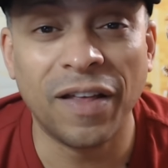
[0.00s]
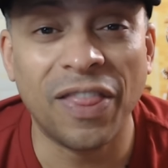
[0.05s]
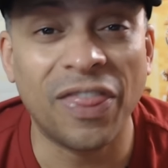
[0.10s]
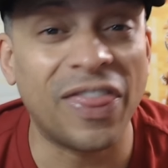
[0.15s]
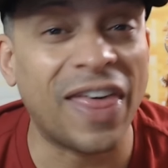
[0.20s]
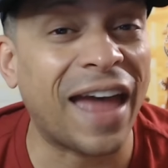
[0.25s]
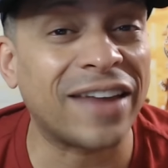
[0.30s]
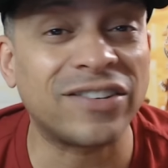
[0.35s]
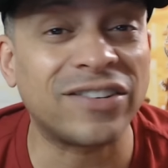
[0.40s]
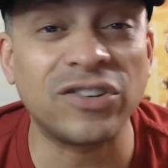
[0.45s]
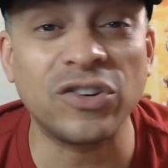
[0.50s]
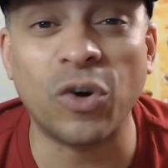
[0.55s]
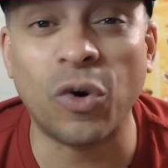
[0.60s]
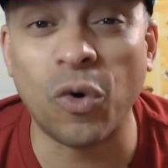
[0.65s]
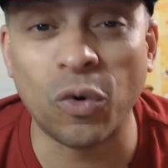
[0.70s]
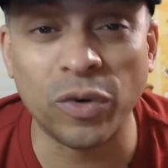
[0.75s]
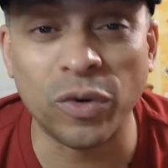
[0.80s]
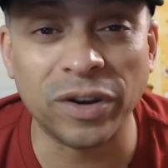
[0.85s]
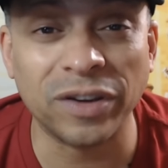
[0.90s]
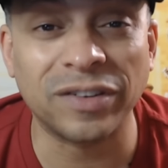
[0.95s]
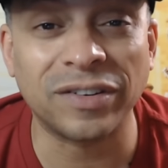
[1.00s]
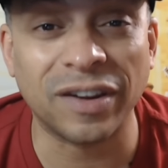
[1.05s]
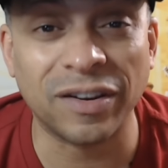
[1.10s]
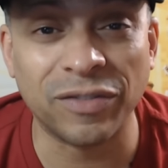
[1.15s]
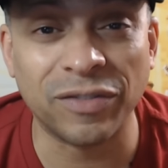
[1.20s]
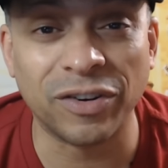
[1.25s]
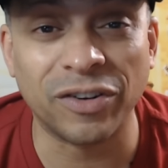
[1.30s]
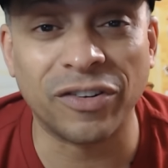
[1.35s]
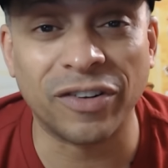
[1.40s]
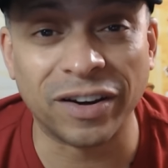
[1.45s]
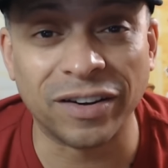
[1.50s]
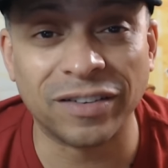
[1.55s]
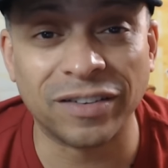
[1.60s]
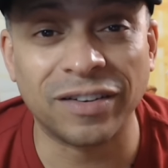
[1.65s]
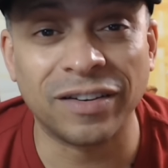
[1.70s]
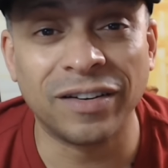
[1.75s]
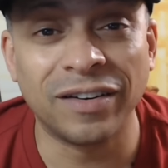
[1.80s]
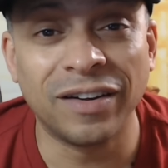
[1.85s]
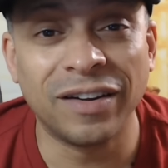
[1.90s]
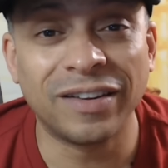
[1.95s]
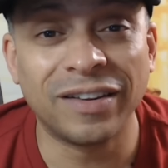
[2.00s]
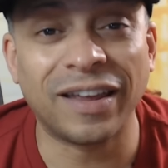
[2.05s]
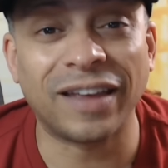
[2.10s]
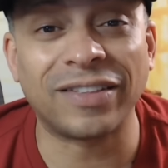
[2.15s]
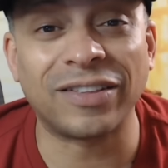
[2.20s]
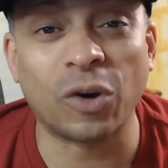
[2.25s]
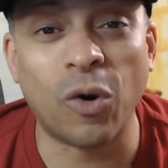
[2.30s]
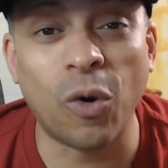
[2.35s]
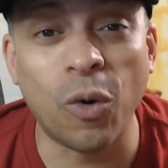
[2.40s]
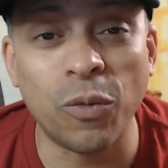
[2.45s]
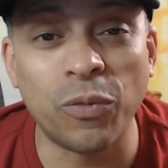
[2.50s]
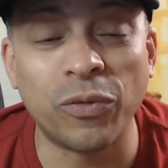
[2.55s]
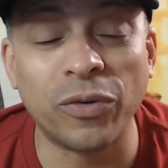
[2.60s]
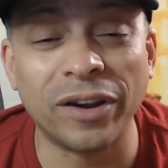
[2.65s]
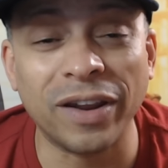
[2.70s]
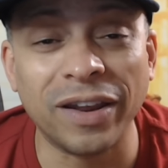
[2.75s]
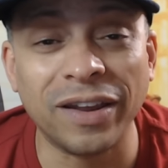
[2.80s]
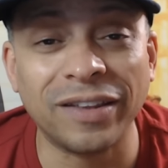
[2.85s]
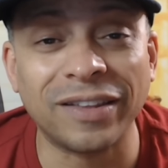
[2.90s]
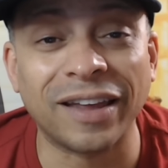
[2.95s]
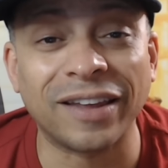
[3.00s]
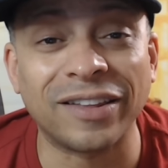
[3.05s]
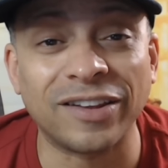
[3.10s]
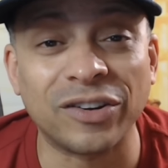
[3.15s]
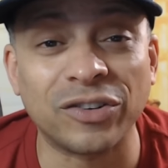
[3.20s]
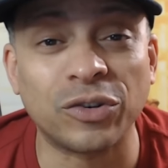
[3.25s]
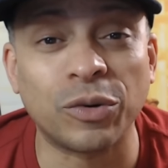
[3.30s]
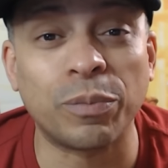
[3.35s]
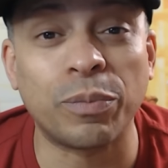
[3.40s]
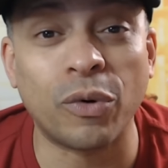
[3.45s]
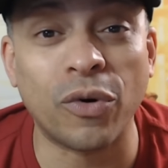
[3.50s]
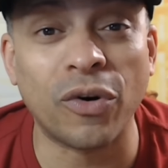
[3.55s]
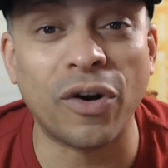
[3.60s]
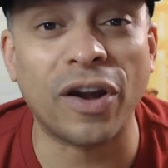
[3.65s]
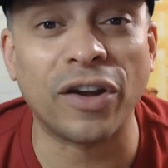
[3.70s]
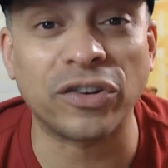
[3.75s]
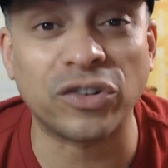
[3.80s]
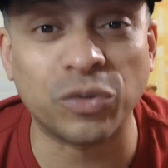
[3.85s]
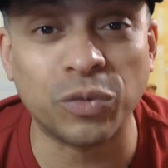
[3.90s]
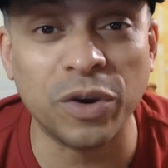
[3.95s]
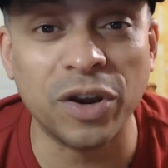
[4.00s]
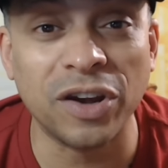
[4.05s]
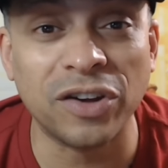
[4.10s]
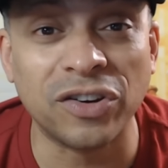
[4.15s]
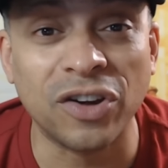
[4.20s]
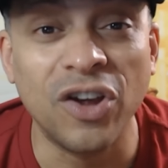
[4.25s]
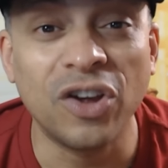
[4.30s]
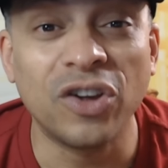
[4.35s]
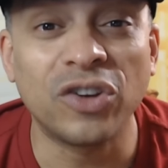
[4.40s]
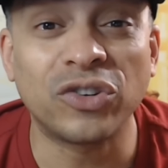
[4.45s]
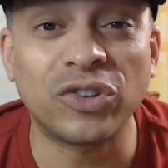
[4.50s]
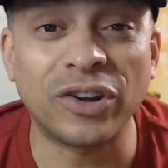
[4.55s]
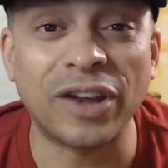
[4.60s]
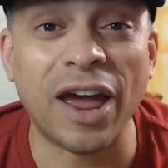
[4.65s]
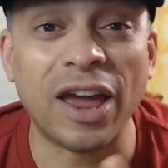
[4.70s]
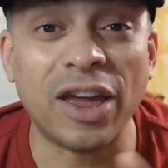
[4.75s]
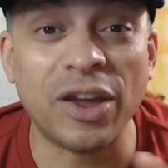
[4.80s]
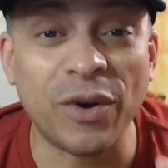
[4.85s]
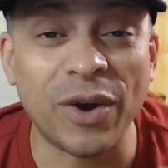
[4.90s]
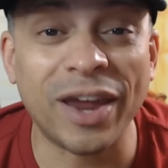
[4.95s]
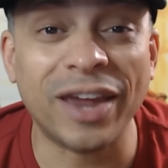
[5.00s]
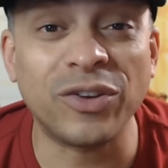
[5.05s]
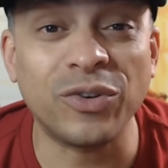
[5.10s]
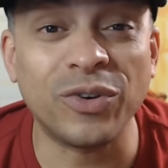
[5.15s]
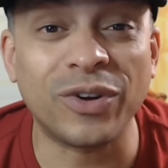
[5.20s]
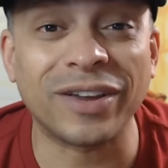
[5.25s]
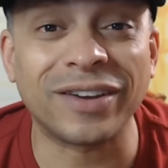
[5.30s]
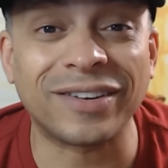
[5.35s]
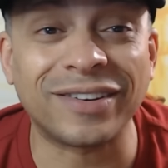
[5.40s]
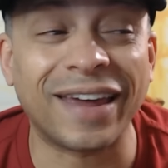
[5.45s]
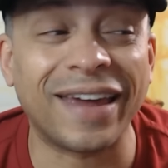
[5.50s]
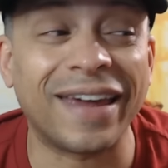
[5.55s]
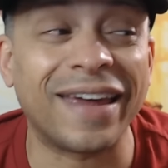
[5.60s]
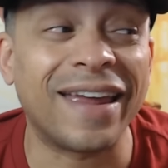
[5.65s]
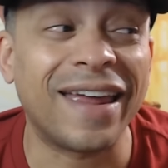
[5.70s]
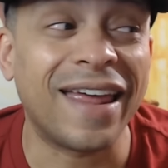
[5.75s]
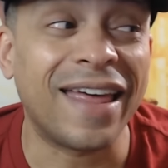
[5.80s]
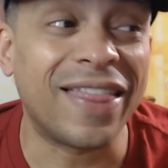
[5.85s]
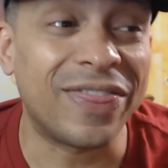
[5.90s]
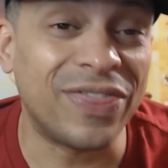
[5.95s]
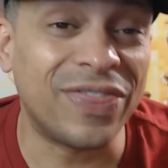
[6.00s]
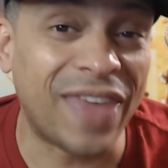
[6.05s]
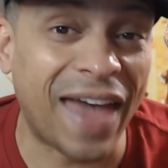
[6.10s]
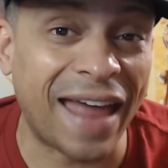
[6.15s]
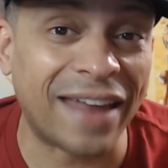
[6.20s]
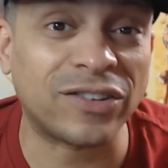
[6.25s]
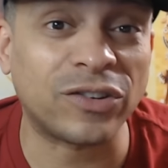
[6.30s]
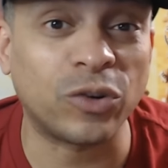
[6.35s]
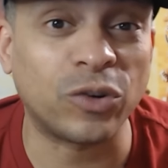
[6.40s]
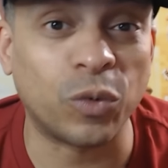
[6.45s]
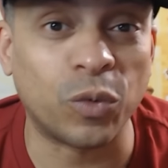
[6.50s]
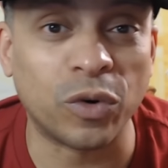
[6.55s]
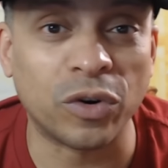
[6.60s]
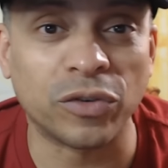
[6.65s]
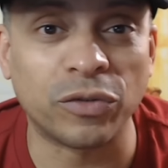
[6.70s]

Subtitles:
That's your only saving grace. That hopefully that there's a port on Switch, so that way you can say that's the worst